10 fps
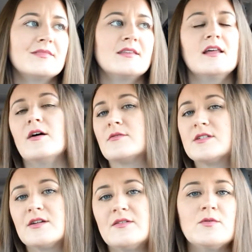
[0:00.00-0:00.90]
No,
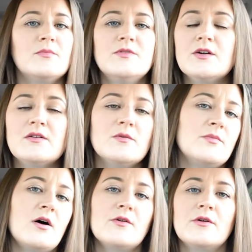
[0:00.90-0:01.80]
don't even, don't
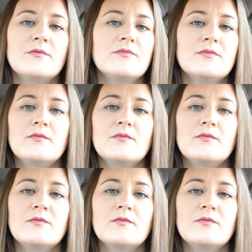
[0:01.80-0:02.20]
even bother